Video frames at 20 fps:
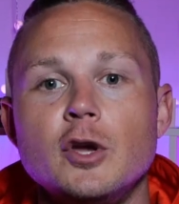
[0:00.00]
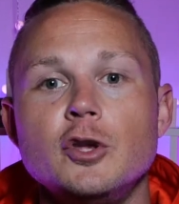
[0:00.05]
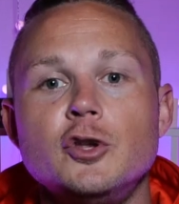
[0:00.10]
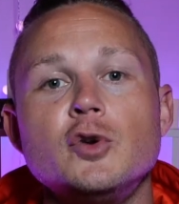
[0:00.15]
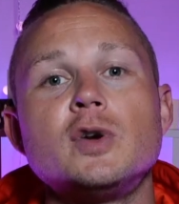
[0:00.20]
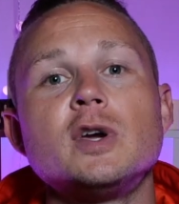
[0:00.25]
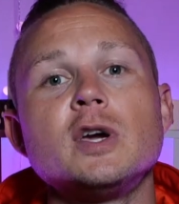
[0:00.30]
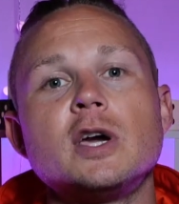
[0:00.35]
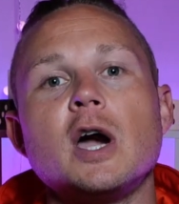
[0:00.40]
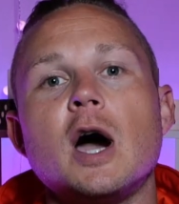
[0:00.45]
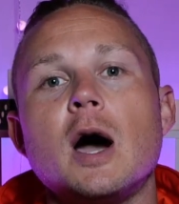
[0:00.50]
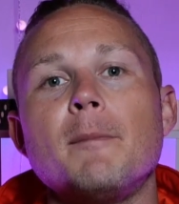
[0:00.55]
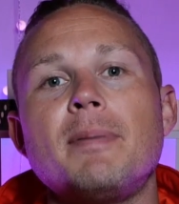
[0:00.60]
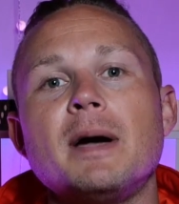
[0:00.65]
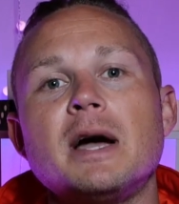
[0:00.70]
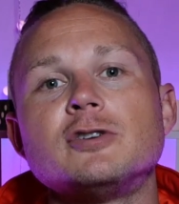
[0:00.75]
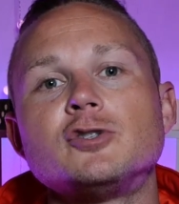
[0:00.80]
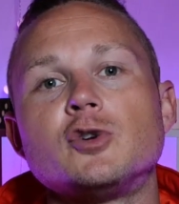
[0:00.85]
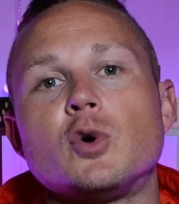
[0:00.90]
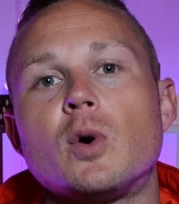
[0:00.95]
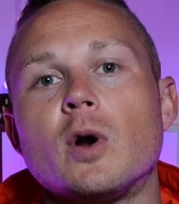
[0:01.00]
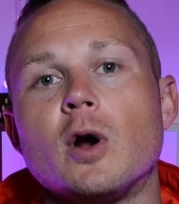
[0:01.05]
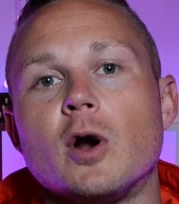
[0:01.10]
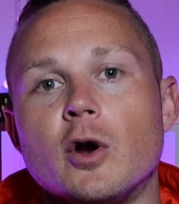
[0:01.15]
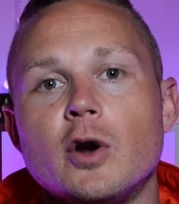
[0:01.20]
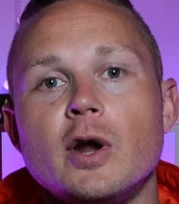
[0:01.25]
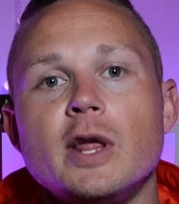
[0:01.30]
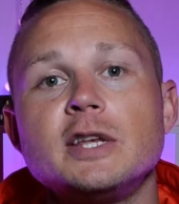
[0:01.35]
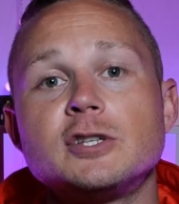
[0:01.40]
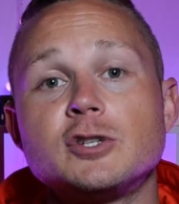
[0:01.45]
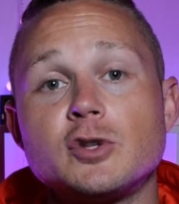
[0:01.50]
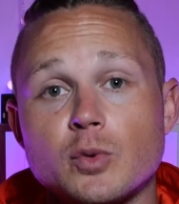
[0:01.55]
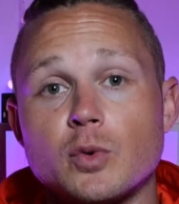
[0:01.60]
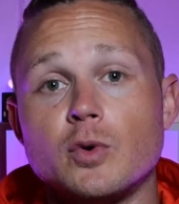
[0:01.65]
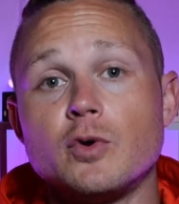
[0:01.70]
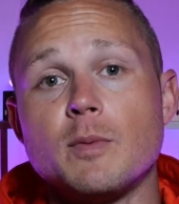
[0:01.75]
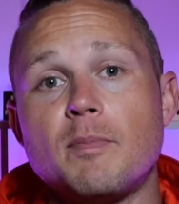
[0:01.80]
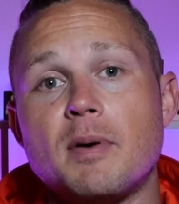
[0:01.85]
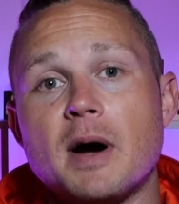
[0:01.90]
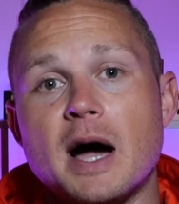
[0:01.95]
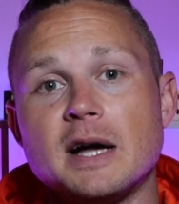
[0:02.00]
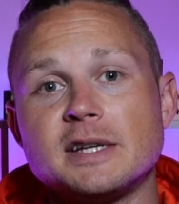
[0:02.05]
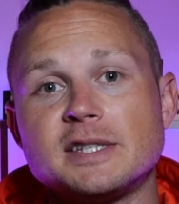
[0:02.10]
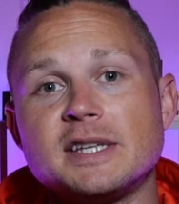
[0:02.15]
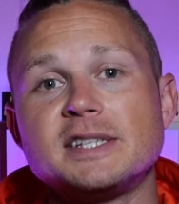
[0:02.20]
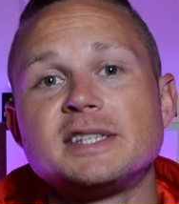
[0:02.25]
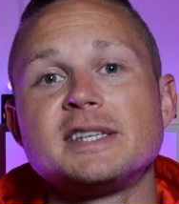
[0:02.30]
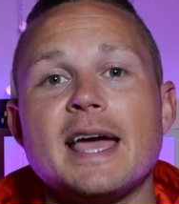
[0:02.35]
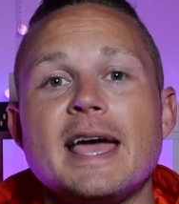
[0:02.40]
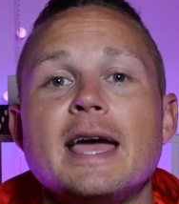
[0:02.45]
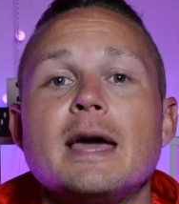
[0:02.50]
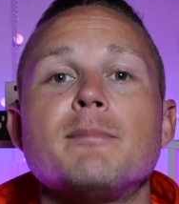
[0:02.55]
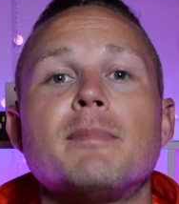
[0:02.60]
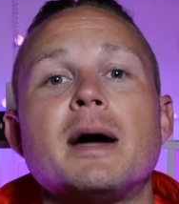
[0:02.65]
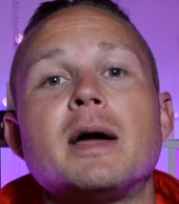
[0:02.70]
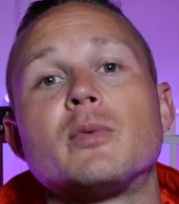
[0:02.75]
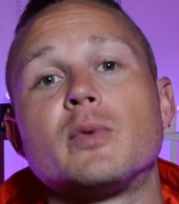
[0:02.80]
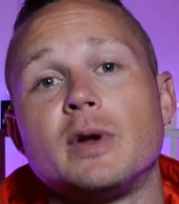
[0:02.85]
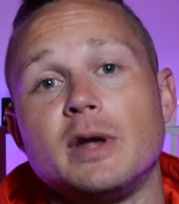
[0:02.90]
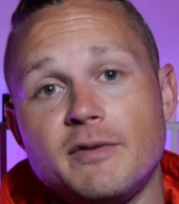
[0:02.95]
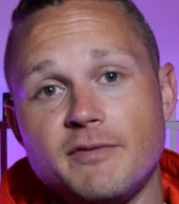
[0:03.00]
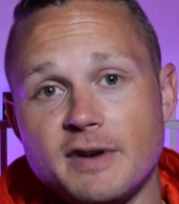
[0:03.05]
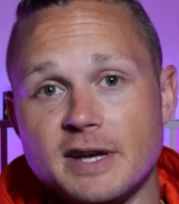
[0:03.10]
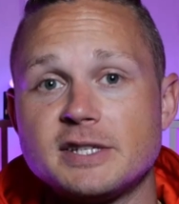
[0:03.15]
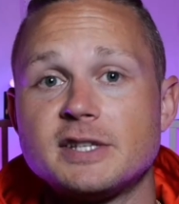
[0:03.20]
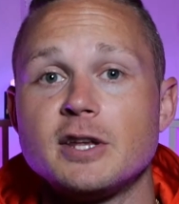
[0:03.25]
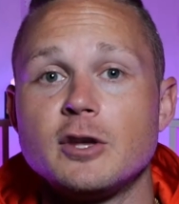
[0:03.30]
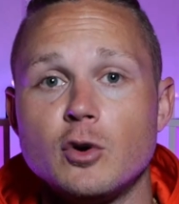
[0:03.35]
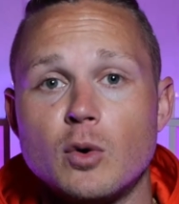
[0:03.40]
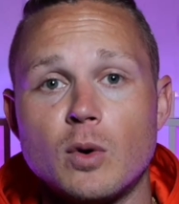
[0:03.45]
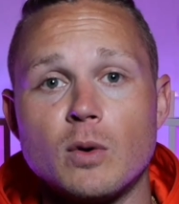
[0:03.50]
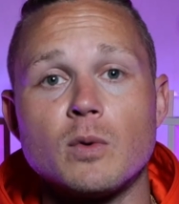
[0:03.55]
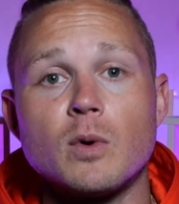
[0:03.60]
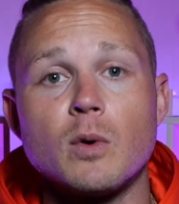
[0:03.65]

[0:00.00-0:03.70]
You can compound your earnings through deposits and by reinvesting your